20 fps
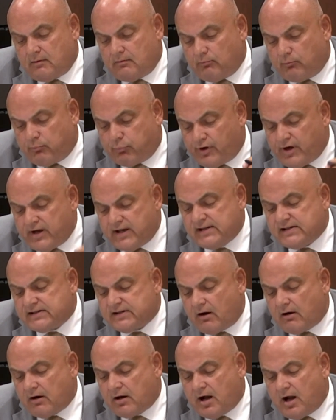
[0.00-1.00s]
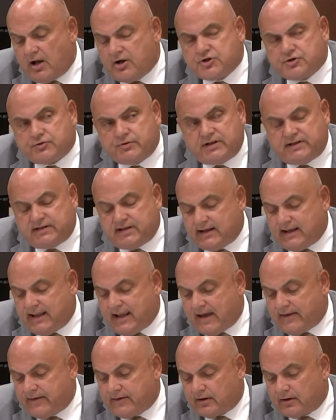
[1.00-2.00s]
Brings our country
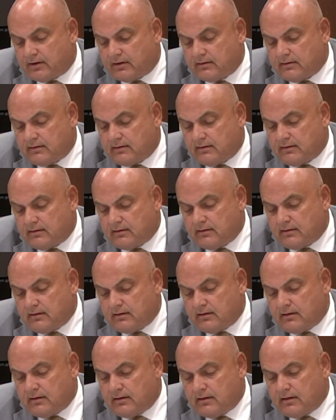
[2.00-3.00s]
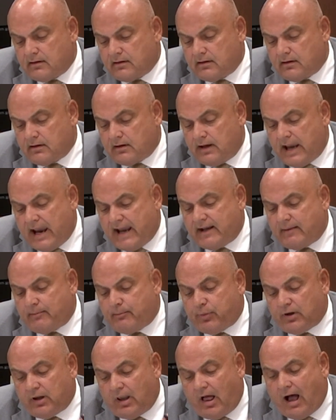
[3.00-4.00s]
together. And
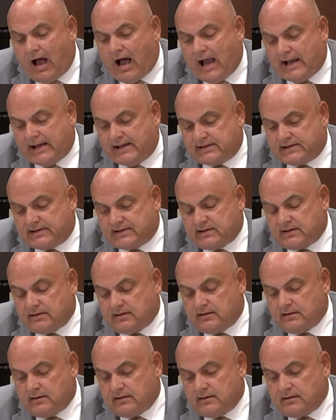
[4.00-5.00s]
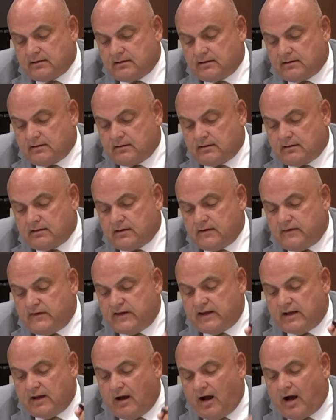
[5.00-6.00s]
applies
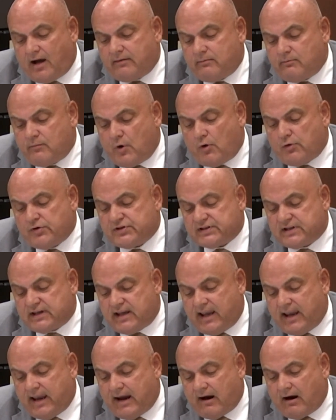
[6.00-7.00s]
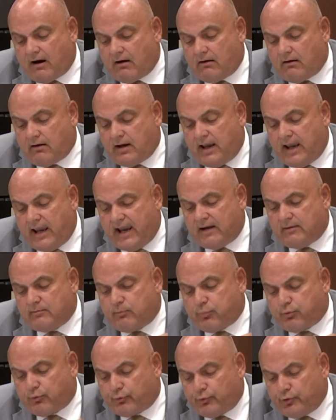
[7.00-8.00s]
the utmost care
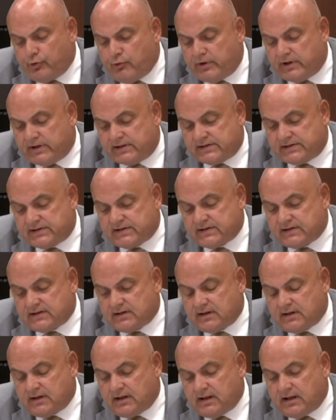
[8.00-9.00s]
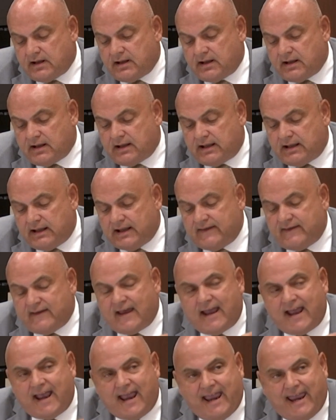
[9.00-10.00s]
and prudence in
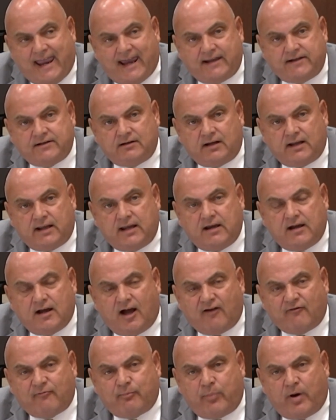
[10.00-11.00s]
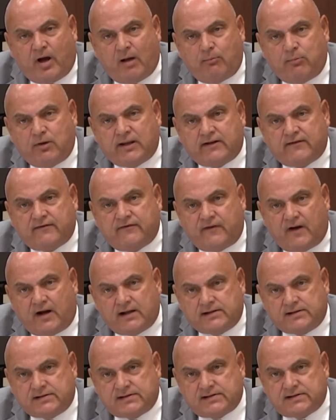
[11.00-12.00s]
the handling of public
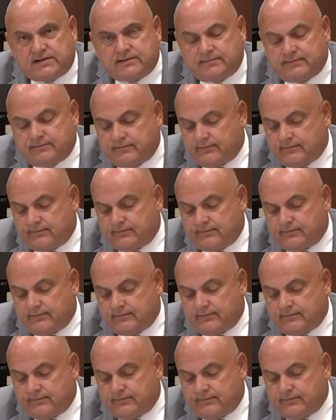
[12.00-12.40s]
funds.